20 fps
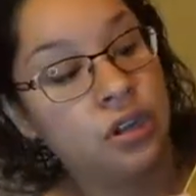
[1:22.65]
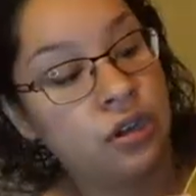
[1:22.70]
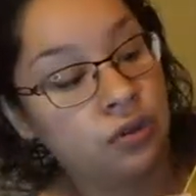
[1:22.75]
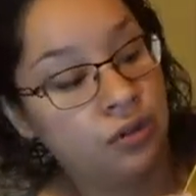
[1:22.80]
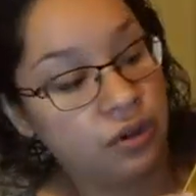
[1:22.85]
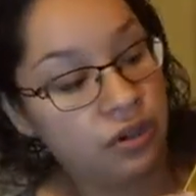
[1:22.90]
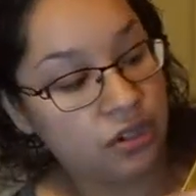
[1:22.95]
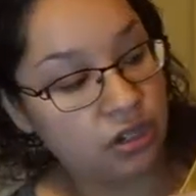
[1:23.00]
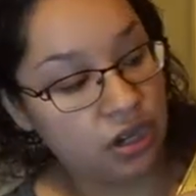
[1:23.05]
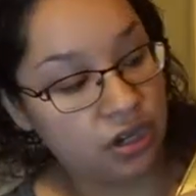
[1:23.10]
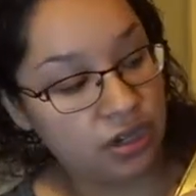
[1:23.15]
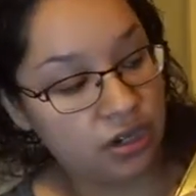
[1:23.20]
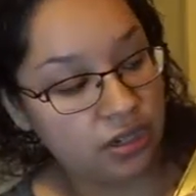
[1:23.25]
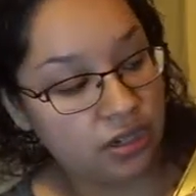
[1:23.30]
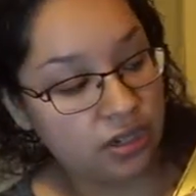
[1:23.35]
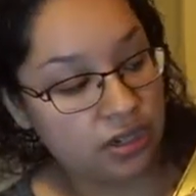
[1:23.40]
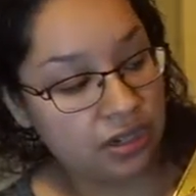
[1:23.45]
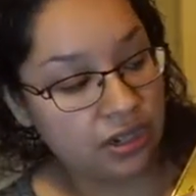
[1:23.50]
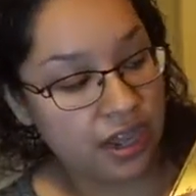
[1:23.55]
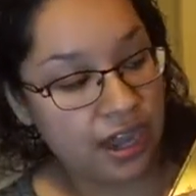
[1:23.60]
which
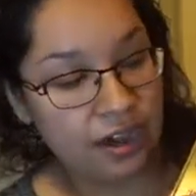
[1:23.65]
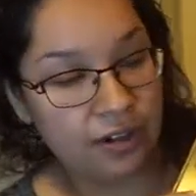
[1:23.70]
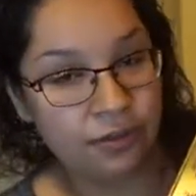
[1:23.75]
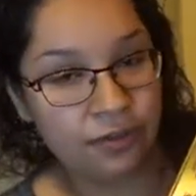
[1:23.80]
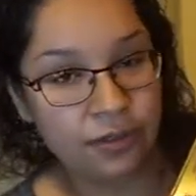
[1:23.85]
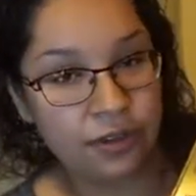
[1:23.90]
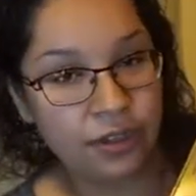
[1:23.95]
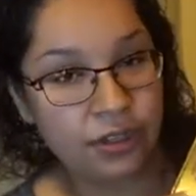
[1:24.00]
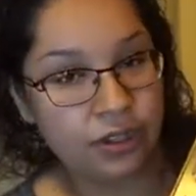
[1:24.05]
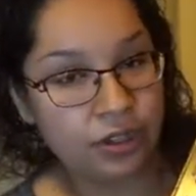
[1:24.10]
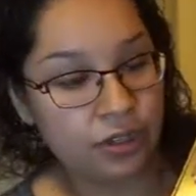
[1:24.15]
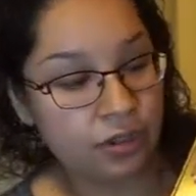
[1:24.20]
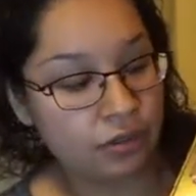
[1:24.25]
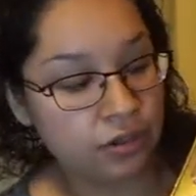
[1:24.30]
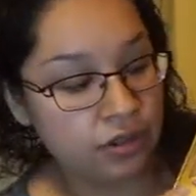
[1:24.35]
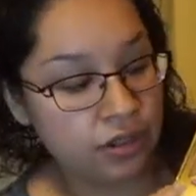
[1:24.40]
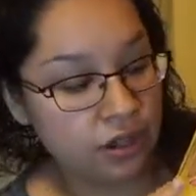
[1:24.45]
honestly I don't really use.